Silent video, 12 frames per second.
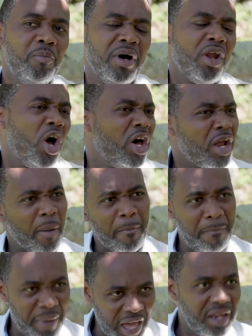But on a
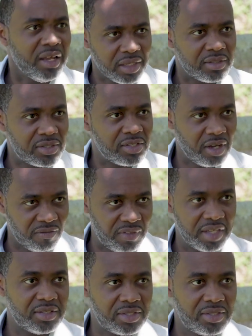balance of
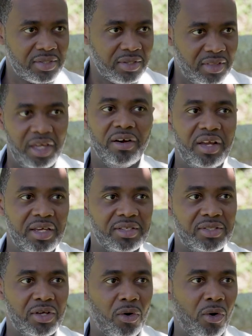this, there
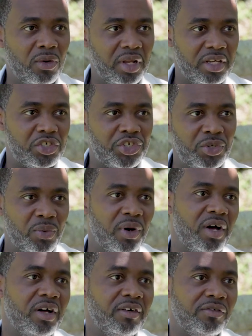is the whole issue
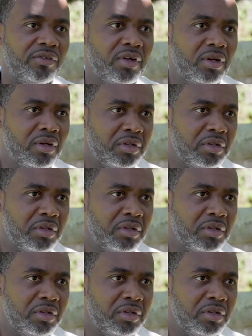of